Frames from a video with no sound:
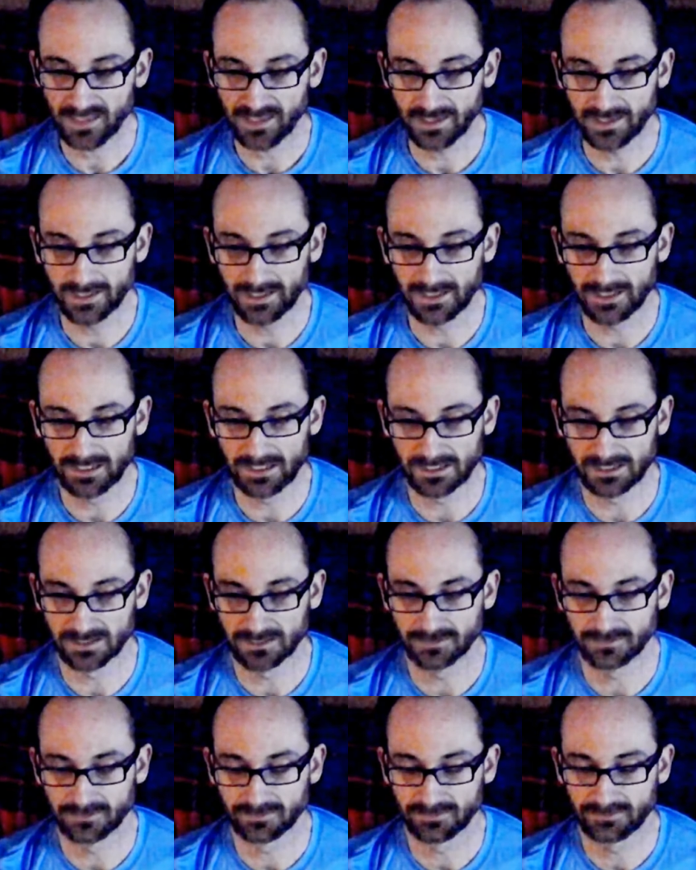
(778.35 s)

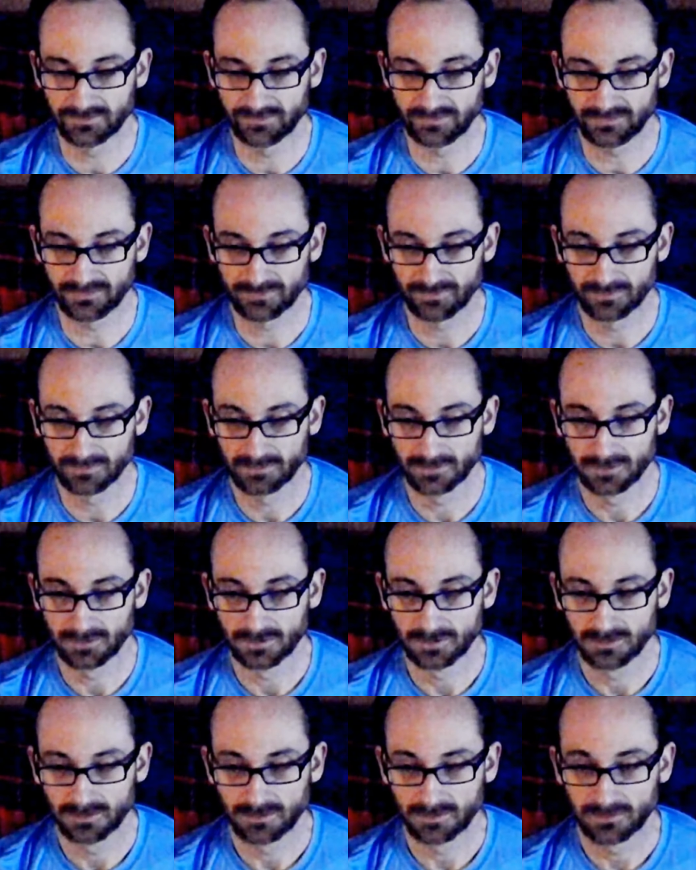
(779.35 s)
And
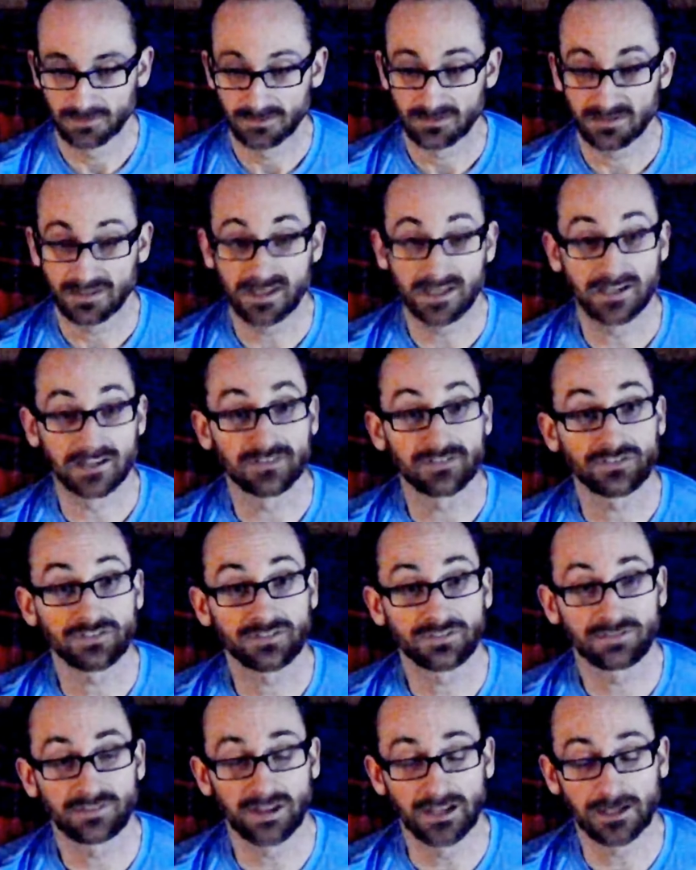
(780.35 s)
yes,
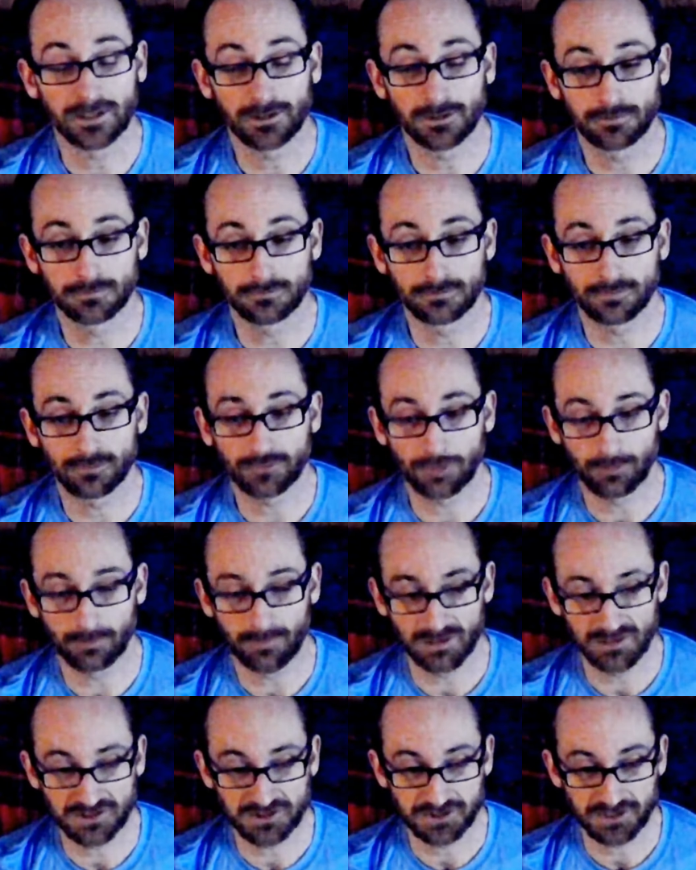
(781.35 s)
thank you so
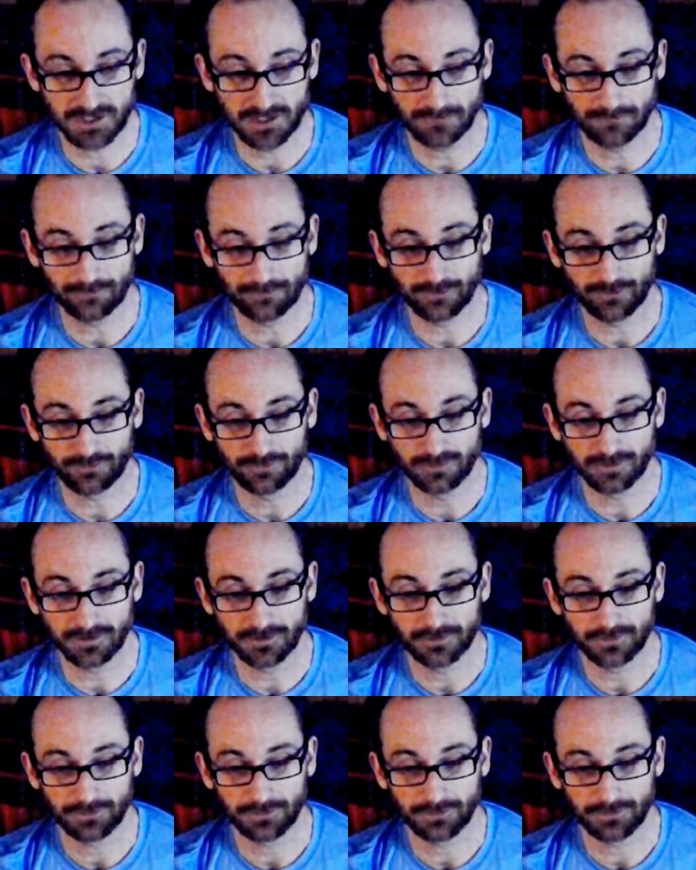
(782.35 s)
much, Jennifer, for your